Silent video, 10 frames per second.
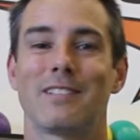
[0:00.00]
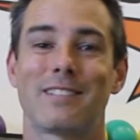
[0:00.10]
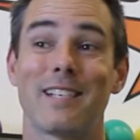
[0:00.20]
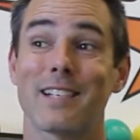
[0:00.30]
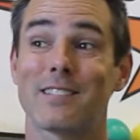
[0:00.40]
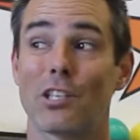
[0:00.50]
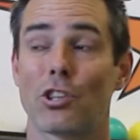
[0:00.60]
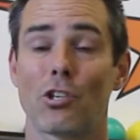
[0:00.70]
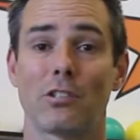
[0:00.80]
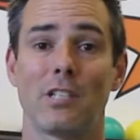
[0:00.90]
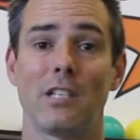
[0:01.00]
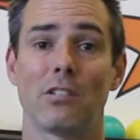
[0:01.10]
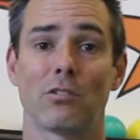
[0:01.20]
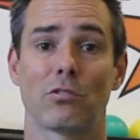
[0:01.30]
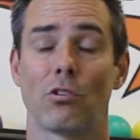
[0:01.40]
6 to 13
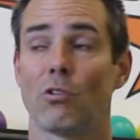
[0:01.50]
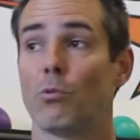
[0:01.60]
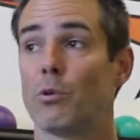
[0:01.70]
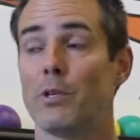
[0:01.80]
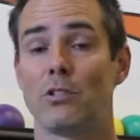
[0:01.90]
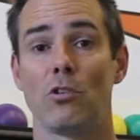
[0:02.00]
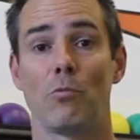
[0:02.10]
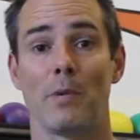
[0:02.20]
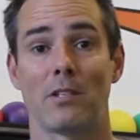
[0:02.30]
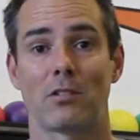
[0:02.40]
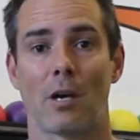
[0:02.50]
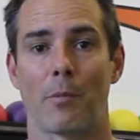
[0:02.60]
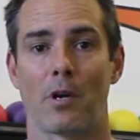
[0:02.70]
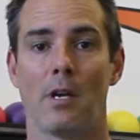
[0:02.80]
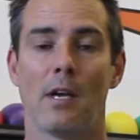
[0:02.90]
years old, what do we do midsummer?